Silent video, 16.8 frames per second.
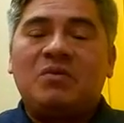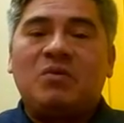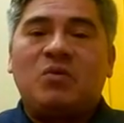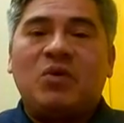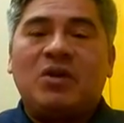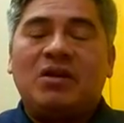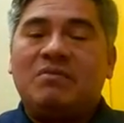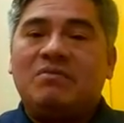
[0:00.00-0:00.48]

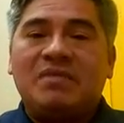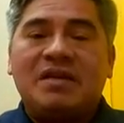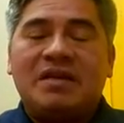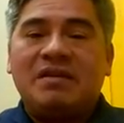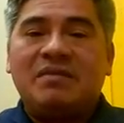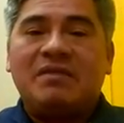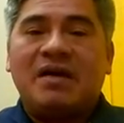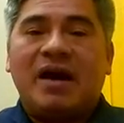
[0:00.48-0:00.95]
will
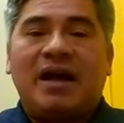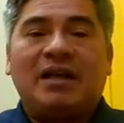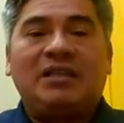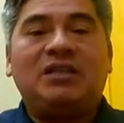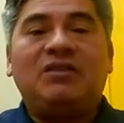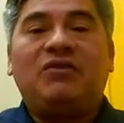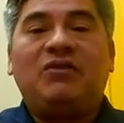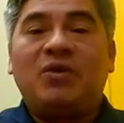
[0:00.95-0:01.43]
mean a
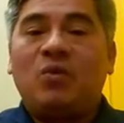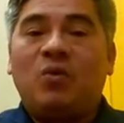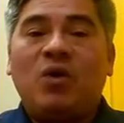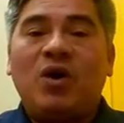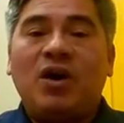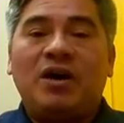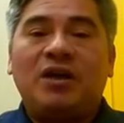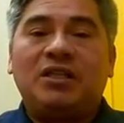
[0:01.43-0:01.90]
different
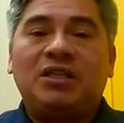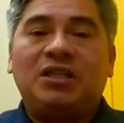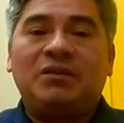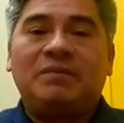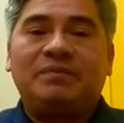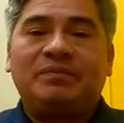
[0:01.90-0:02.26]
word.